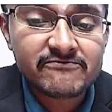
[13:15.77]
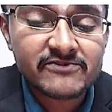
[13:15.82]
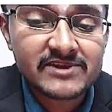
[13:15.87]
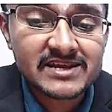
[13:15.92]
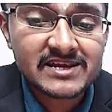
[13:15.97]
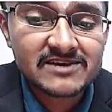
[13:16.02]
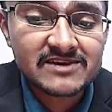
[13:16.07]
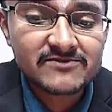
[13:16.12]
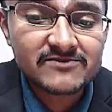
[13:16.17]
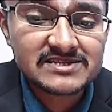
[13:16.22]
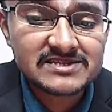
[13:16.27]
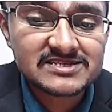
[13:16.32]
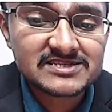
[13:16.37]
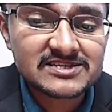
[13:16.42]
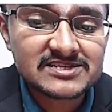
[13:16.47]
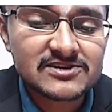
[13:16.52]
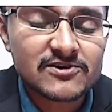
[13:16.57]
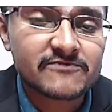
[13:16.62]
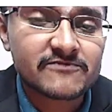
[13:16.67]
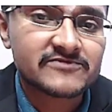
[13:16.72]

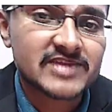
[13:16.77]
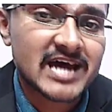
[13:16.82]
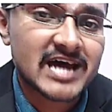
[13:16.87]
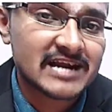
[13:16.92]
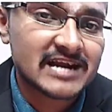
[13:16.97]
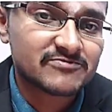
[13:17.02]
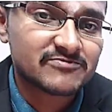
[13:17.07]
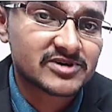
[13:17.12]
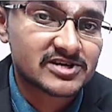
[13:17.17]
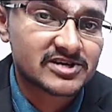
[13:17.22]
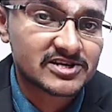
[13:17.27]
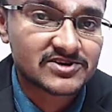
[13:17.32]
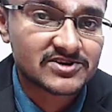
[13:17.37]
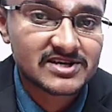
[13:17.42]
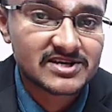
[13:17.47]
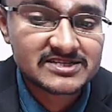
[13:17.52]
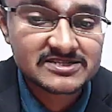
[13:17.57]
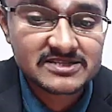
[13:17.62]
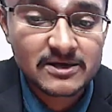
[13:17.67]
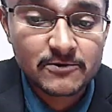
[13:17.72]
frequency of that
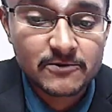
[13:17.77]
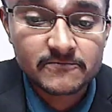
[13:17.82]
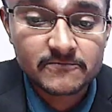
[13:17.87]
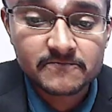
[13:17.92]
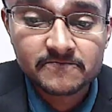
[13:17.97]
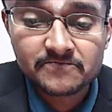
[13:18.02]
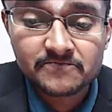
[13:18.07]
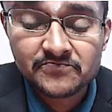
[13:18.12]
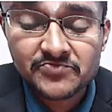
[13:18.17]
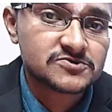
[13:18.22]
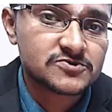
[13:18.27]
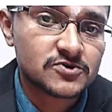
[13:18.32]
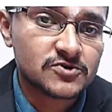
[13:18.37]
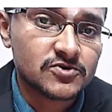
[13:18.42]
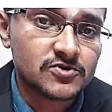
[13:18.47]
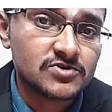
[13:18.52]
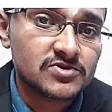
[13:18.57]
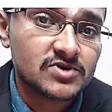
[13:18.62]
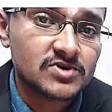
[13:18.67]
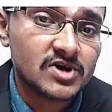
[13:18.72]
particular sound.
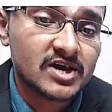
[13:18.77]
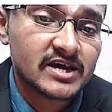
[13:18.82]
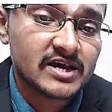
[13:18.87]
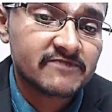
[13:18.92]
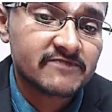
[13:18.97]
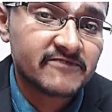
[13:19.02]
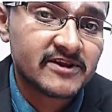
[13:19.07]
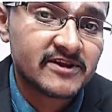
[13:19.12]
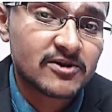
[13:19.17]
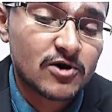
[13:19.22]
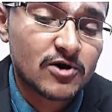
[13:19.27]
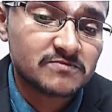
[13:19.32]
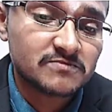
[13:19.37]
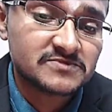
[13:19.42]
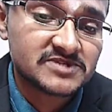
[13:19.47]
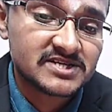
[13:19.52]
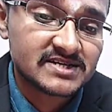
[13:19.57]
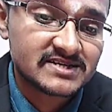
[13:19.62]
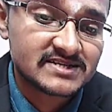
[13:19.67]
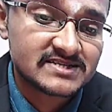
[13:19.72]
So if an
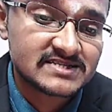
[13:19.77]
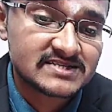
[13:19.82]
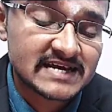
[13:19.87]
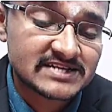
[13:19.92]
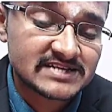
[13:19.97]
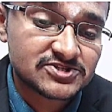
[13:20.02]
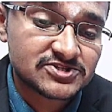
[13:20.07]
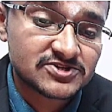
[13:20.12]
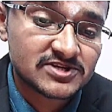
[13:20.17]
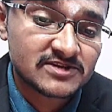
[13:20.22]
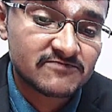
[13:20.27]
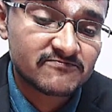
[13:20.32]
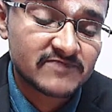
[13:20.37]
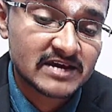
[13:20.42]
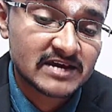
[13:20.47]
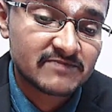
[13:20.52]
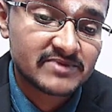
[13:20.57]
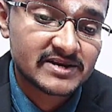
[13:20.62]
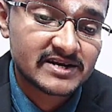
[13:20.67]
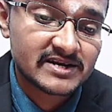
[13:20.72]
object is
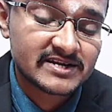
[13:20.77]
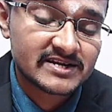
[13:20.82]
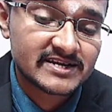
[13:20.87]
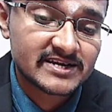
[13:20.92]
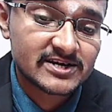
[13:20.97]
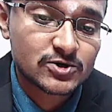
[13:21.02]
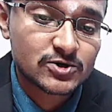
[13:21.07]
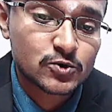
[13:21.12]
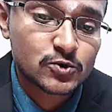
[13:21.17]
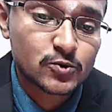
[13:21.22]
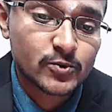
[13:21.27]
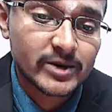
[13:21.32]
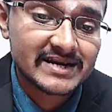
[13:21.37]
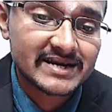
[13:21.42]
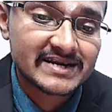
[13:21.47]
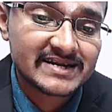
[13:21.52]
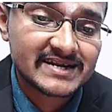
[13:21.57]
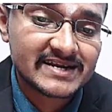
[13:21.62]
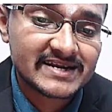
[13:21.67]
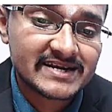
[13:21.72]
actually vibrating
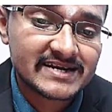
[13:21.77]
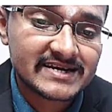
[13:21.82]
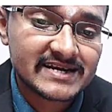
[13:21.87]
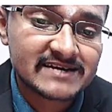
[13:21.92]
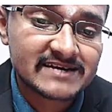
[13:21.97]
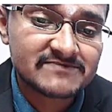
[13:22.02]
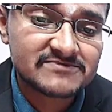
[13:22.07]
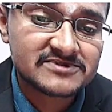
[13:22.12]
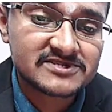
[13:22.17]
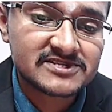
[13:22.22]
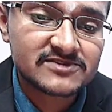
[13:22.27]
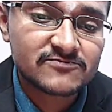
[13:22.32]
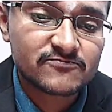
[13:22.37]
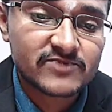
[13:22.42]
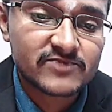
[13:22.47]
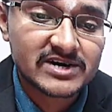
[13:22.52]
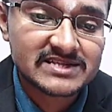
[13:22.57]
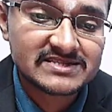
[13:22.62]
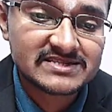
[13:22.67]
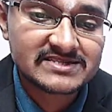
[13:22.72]
20 times
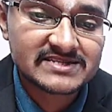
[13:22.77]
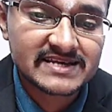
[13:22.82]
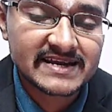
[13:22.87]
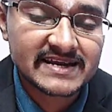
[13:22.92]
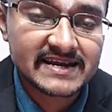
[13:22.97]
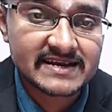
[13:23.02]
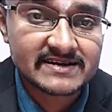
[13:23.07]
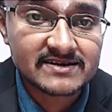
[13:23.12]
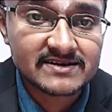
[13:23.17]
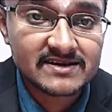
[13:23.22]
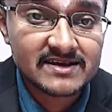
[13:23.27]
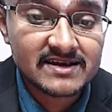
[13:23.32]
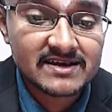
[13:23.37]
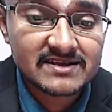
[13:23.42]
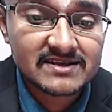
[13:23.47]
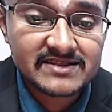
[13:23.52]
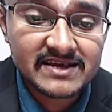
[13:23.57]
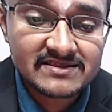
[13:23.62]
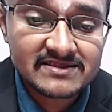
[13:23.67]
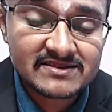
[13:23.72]
in 1 second,
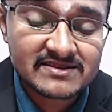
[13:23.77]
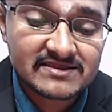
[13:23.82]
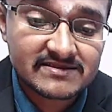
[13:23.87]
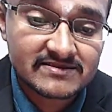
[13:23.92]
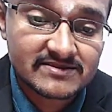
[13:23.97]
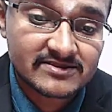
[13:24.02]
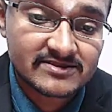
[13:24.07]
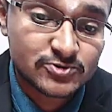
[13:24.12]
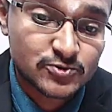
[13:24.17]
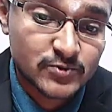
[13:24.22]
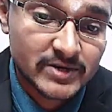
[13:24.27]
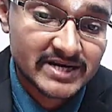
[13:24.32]
then